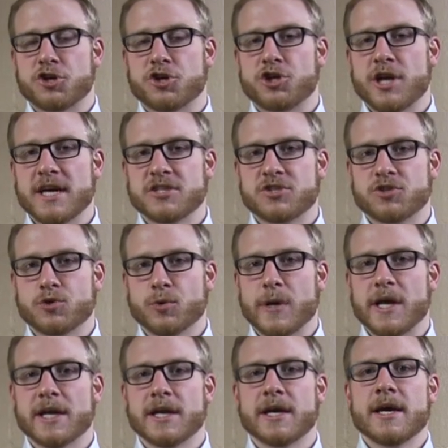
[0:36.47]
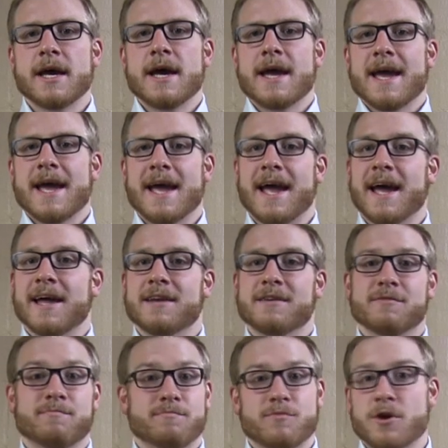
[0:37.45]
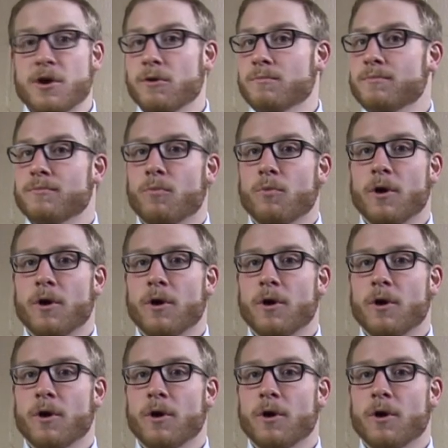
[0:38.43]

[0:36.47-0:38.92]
chest rig and, you know,